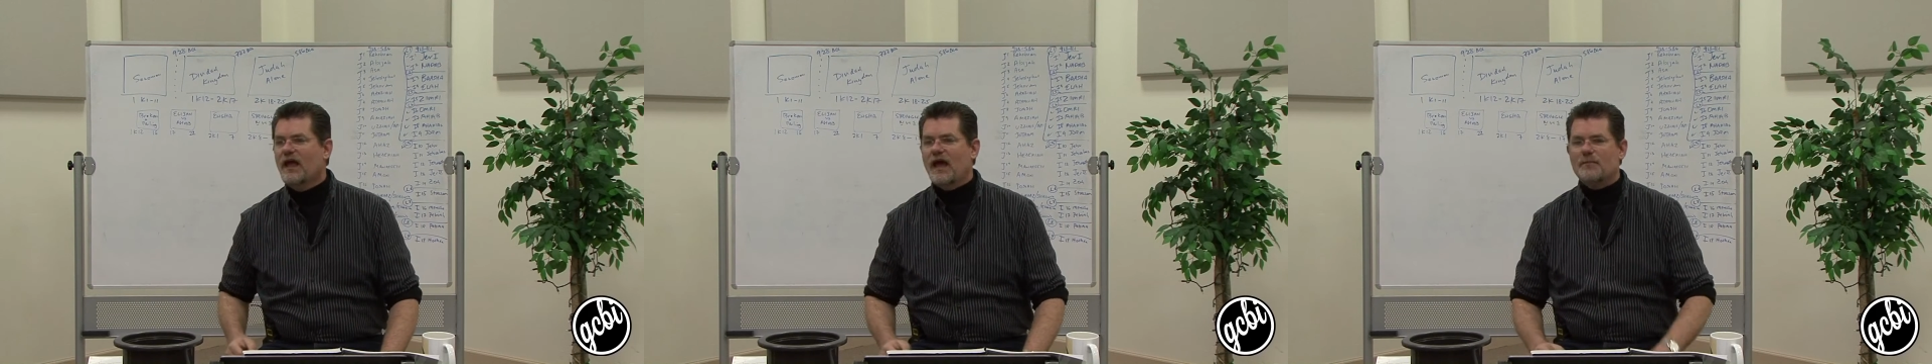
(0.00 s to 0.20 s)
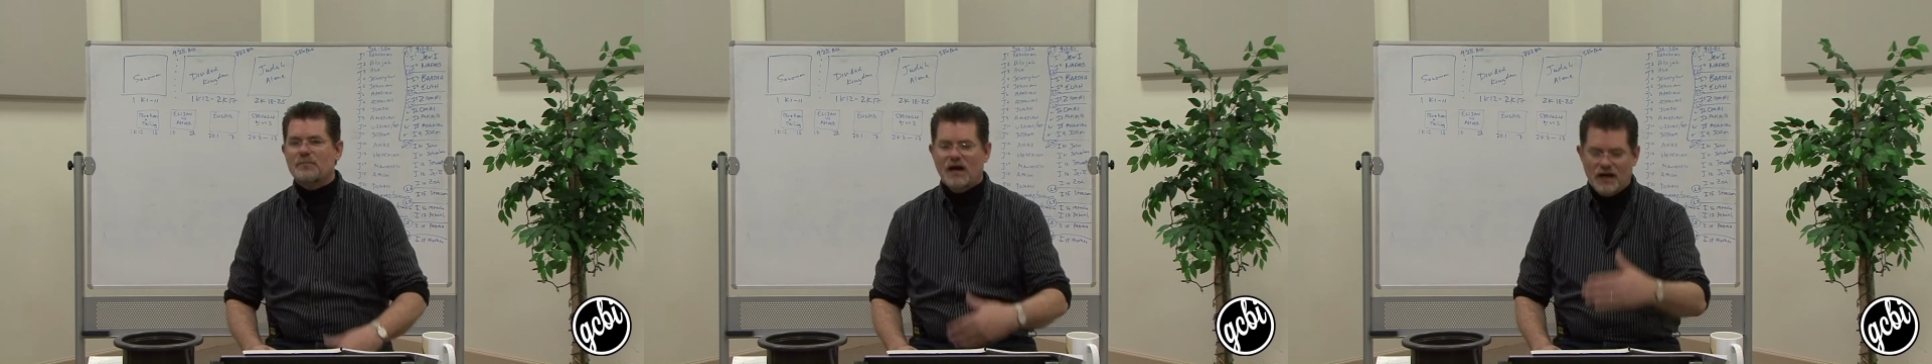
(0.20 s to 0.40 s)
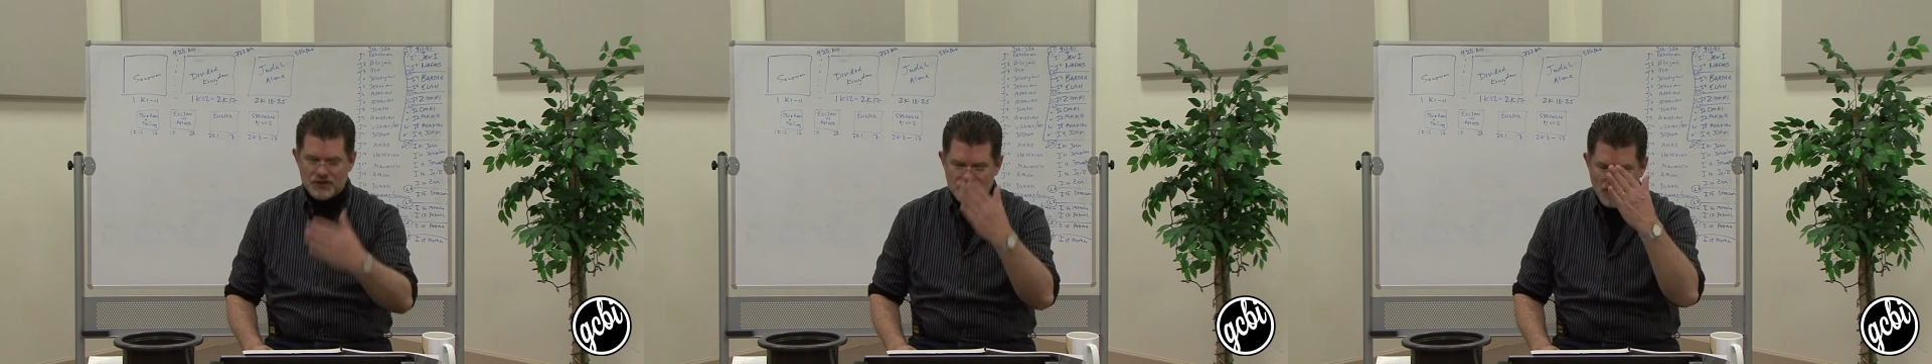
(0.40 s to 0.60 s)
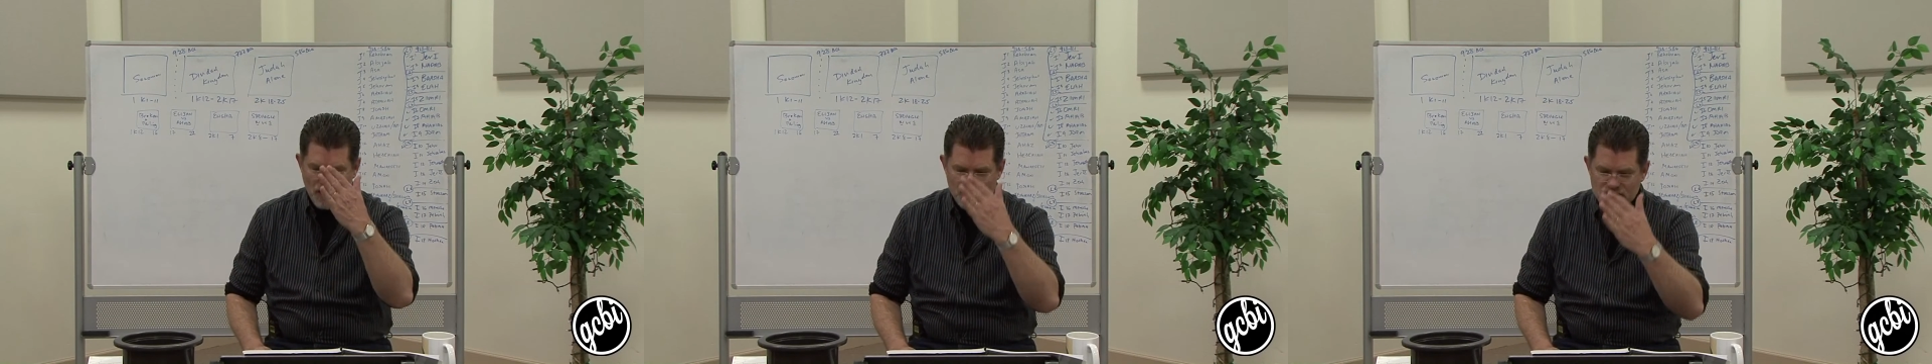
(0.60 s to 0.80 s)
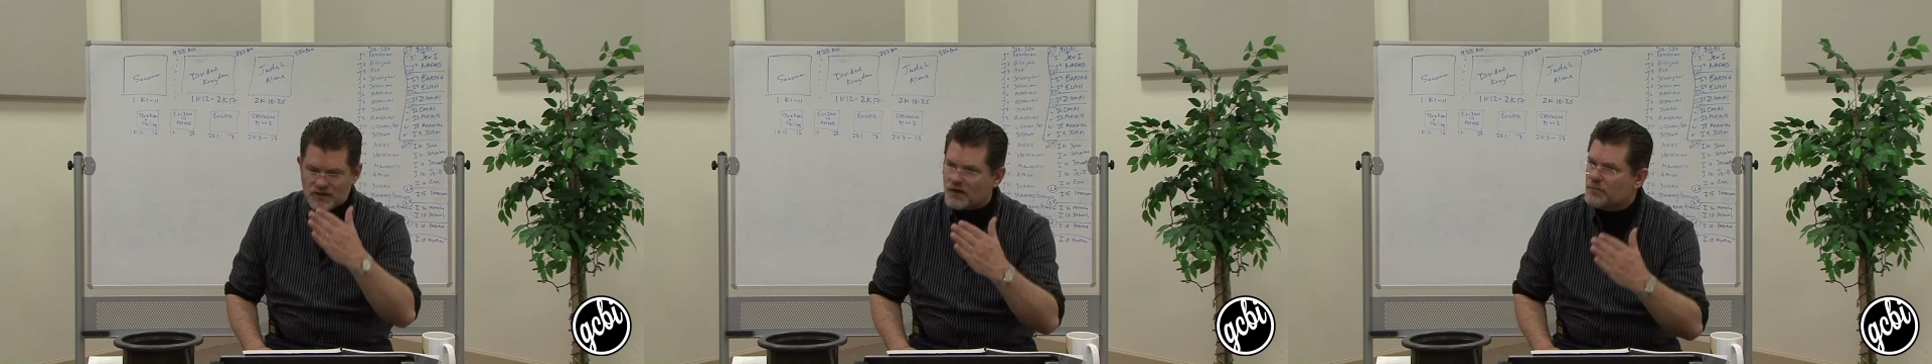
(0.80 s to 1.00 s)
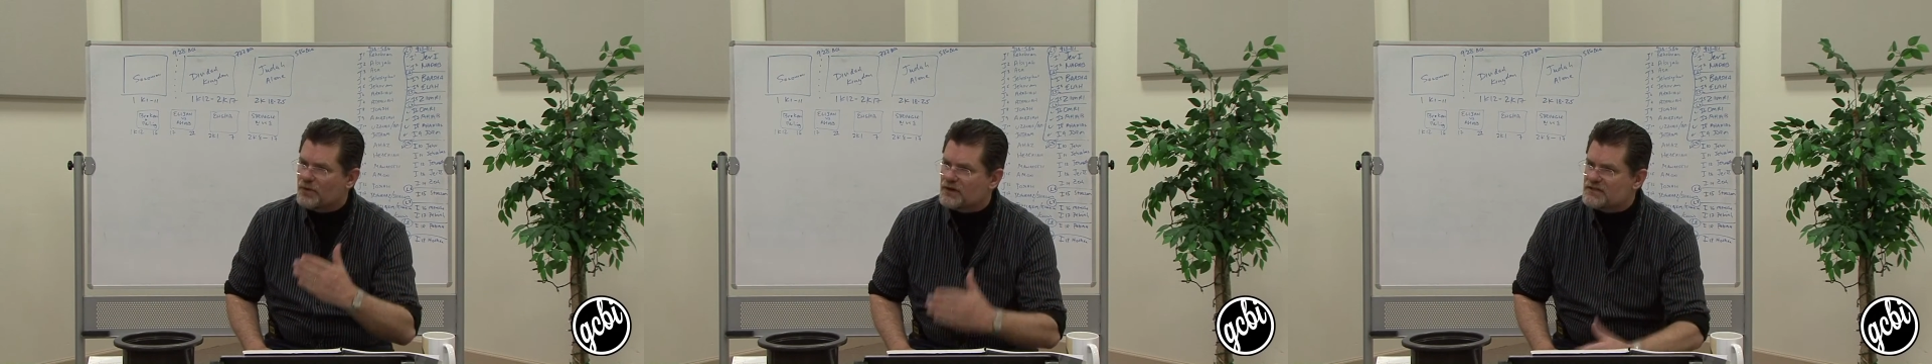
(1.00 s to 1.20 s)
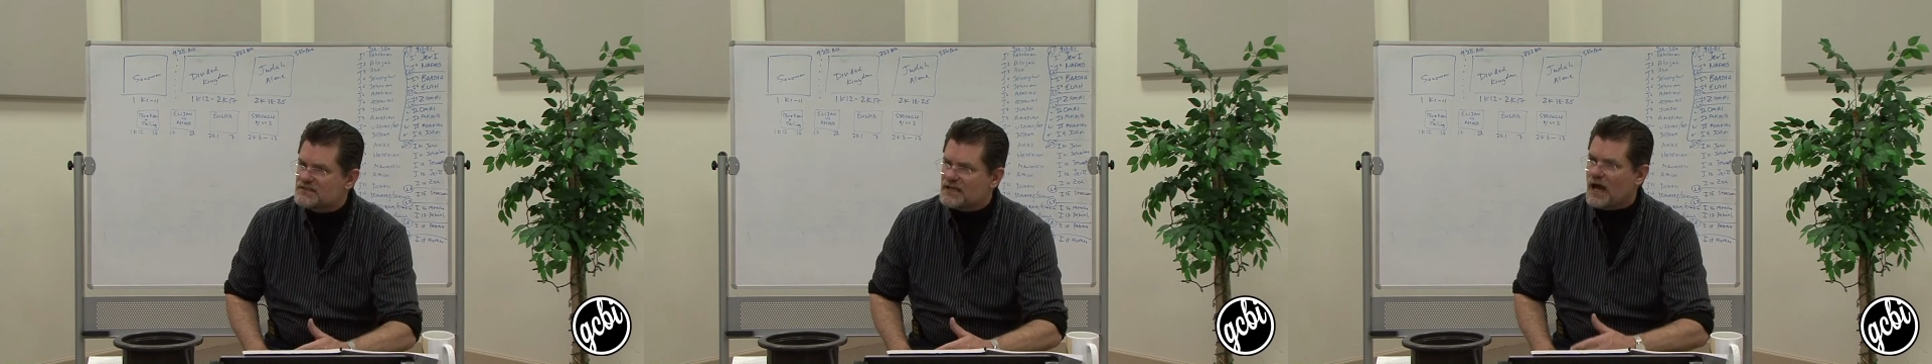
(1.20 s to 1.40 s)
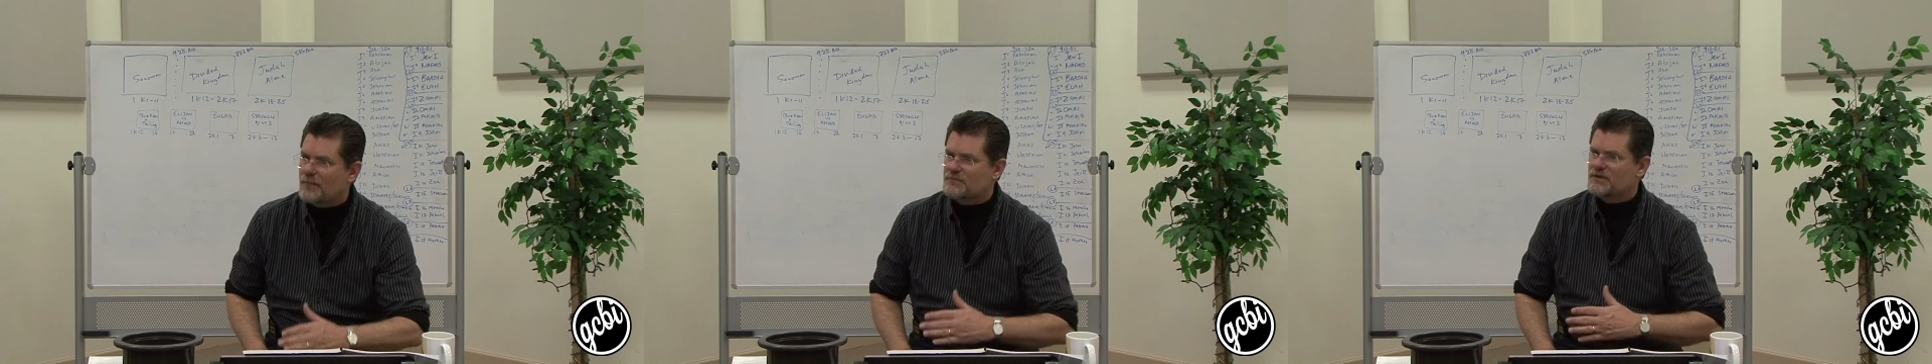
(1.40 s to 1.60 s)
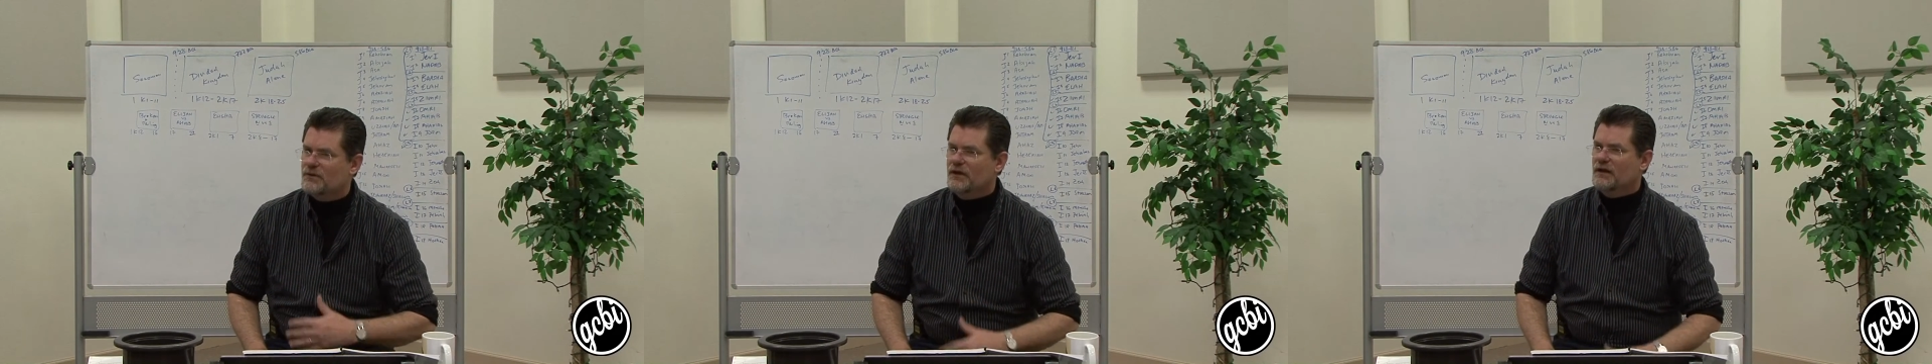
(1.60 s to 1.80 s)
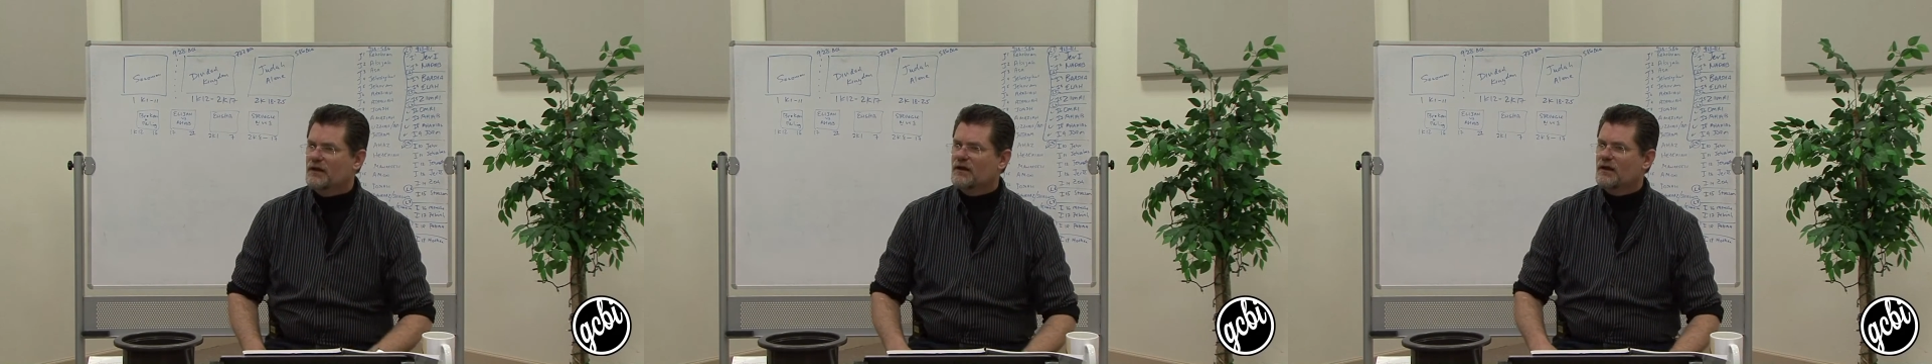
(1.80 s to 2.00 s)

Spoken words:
and Baasha was going to put a stop to it.